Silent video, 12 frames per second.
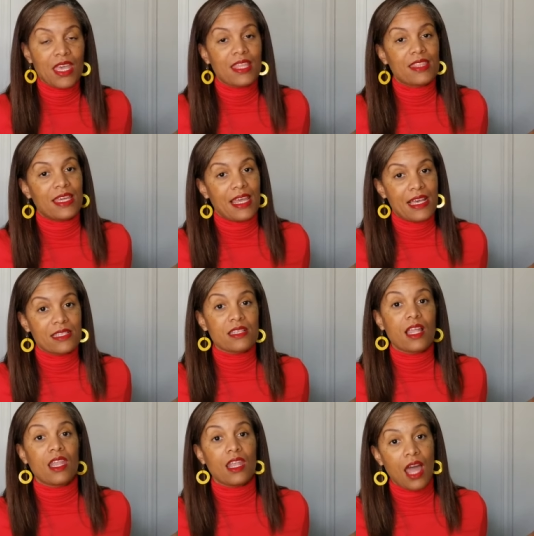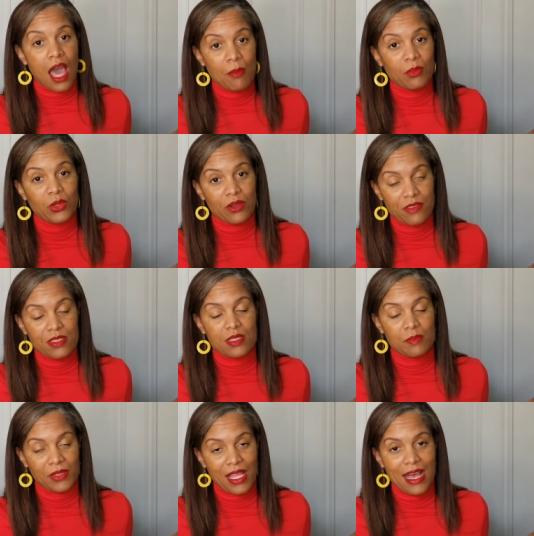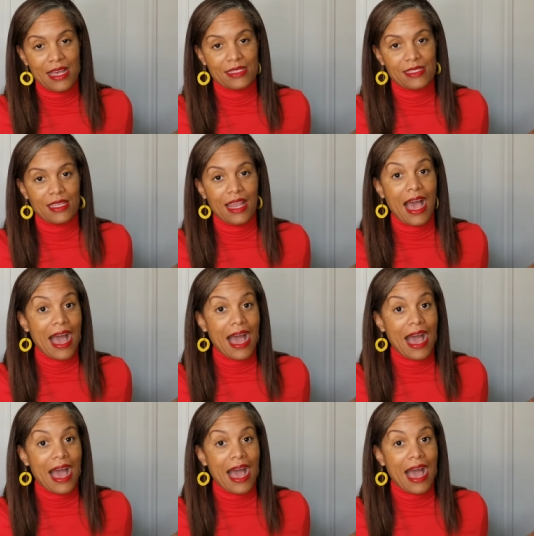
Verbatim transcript: that has a lot more of the supplies that